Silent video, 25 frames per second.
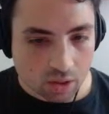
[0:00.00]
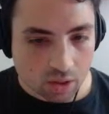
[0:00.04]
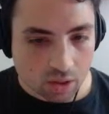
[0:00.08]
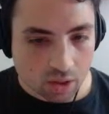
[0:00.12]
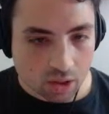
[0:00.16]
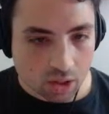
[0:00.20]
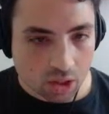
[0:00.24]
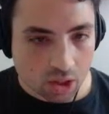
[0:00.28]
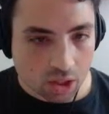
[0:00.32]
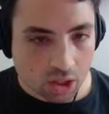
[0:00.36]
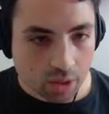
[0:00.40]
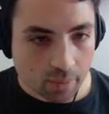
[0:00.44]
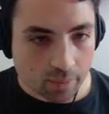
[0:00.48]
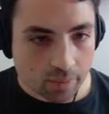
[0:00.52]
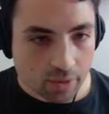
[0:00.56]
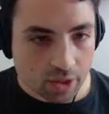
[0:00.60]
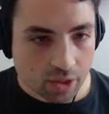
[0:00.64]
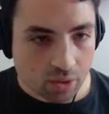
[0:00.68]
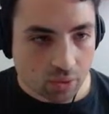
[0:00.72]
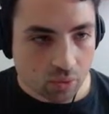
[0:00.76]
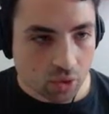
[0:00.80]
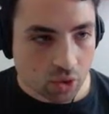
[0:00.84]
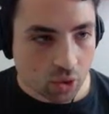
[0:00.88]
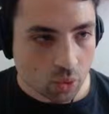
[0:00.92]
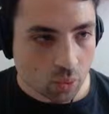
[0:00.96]

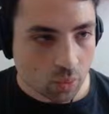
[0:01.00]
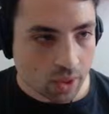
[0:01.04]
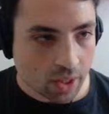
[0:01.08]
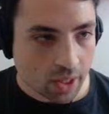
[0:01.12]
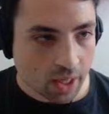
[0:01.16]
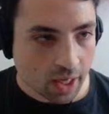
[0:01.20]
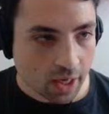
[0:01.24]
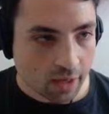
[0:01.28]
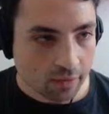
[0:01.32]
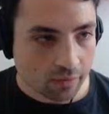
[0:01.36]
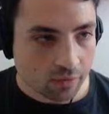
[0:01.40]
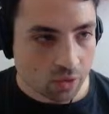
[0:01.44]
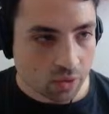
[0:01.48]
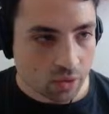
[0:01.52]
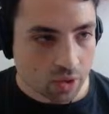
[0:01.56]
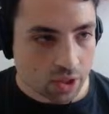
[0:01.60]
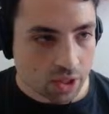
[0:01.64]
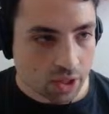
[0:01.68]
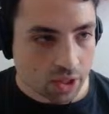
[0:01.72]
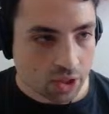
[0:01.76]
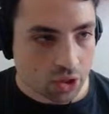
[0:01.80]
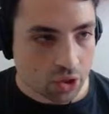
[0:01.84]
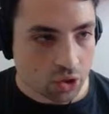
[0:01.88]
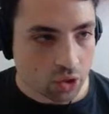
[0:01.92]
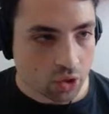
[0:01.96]
Do we have those
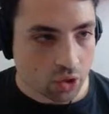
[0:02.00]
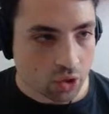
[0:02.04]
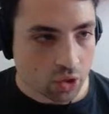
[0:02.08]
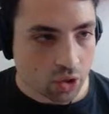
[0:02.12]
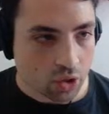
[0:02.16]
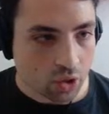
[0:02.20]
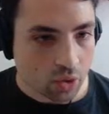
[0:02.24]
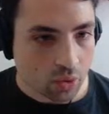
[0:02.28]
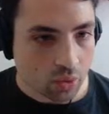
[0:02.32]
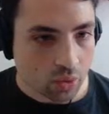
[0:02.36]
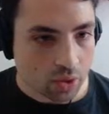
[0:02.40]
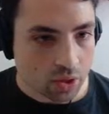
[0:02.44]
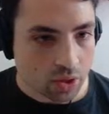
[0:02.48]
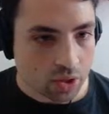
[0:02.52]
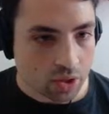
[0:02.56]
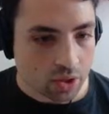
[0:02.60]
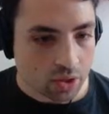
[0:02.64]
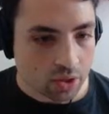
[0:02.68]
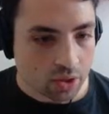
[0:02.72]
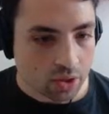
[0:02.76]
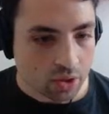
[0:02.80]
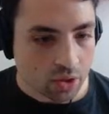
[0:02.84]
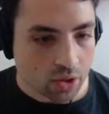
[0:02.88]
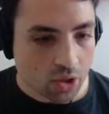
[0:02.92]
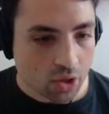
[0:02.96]
extra
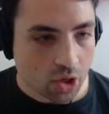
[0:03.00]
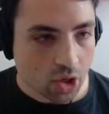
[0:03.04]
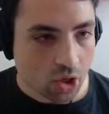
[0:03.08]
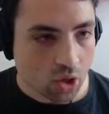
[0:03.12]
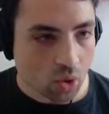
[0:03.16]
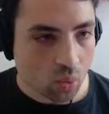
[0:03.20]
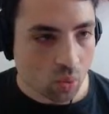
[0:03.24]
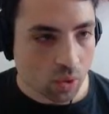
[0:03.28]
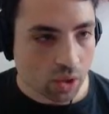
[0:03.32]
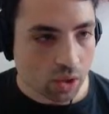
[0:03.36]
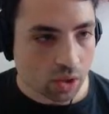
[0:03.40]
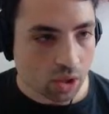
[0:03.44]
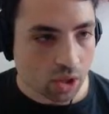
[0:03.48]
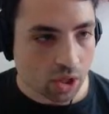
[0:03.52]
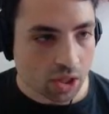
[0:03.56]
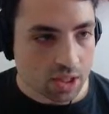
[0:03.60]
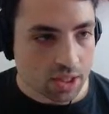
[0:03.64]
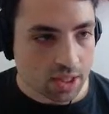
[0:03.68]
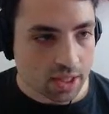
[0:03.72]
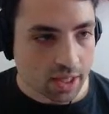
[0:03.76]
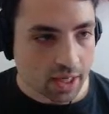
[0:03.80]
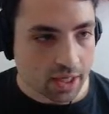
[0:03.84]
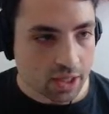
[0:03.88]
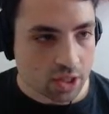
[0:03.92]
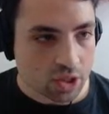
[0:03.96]
notes? No, we
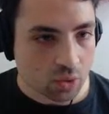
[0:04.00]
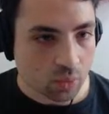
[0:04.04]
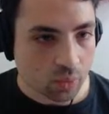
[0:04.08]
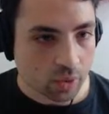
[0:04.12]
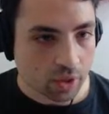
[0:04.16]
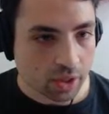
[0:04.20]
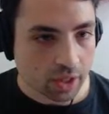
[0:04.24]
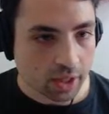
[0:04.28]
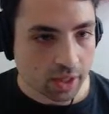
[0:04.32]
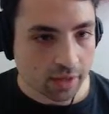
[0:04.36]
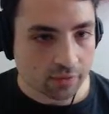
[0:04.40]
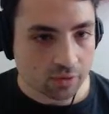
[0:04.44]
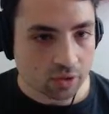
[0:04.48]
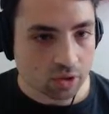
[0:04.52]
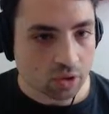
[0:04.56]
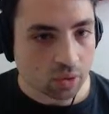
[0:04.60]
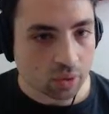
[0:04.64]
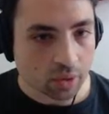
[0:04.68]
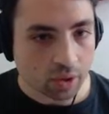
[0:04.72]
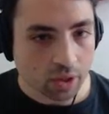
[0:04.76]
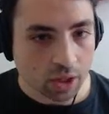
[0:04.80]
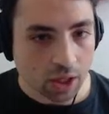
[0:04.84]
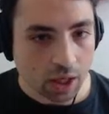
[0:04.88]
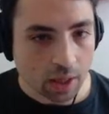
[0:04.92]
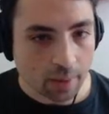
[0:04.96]
lost that. So we're gonna have to go
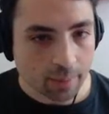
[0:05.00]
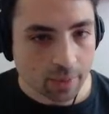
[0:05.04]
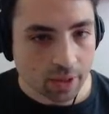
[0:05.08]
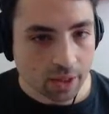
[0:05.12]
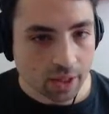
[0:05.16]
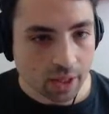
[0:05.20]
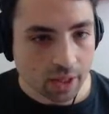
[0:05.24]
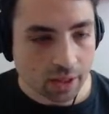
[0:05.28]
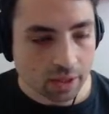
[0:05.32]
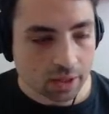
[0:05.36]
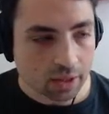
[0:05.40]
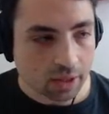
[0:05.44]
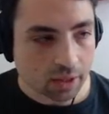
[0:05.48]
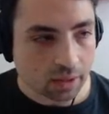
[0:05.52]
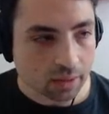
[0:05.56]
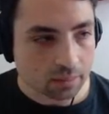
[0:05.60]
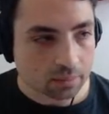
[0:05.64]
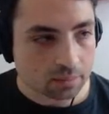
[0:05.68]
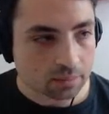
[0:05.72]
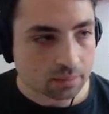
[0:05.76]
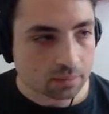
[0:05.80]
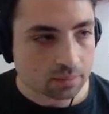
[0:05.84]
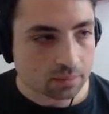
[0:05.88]
and copy that again.